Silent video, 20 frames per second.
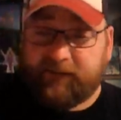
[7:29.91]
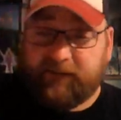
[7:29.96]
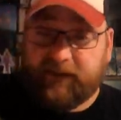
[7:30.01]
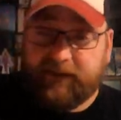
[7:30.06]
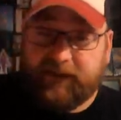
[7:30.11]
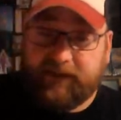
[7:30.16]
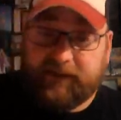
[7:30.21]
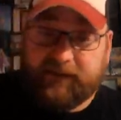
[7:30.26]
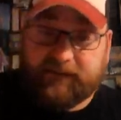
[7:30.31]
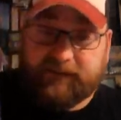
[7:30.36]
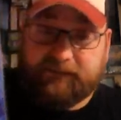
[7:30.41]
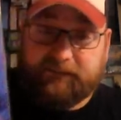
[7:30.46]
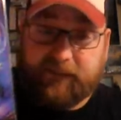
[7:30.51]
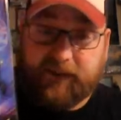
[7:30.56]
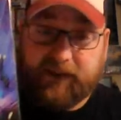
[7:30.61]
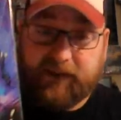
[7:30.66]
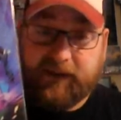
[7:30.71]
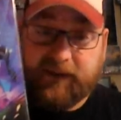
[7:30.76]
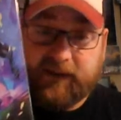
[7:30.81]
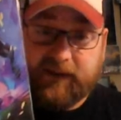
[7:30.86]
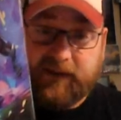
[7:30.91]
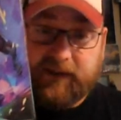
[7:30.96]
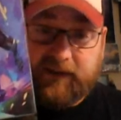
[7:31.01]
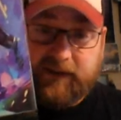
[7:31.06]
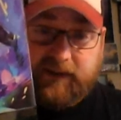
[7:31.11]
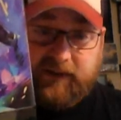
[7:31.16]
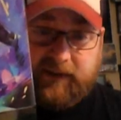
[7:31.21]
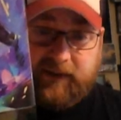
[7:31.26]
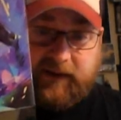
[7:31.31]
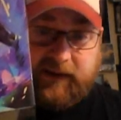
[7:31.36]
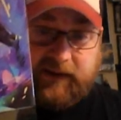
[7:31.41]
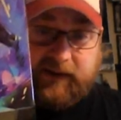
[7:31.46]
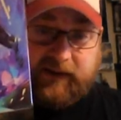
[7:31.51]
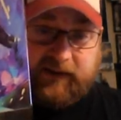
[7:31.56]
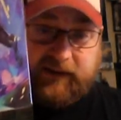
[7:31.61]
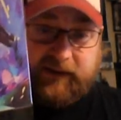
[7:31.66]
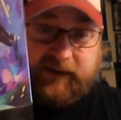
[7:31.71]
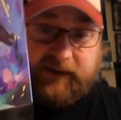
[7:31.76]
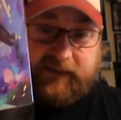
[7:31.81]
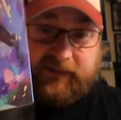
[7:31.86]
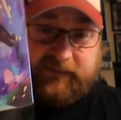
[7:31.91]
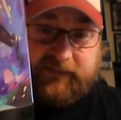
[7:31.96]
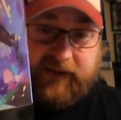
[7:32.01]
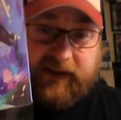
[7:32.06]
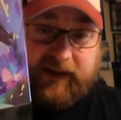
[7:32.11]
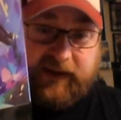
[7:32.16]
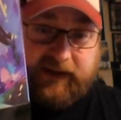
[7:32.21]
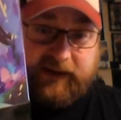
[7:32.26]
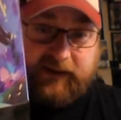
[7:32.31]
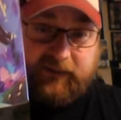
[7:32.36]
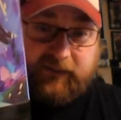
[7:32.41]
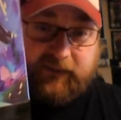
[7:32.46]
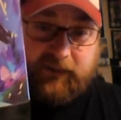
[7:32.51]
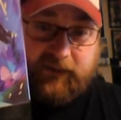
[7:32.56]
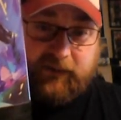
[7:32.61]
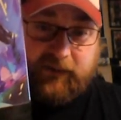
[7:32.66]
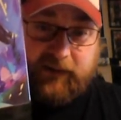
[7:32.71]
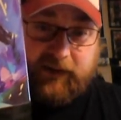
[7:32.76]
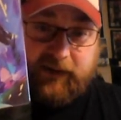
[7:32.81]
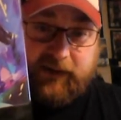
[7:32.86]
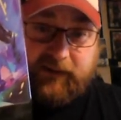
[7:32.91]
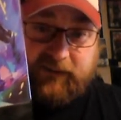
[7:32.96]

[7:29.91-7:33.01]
on this, but it is annual.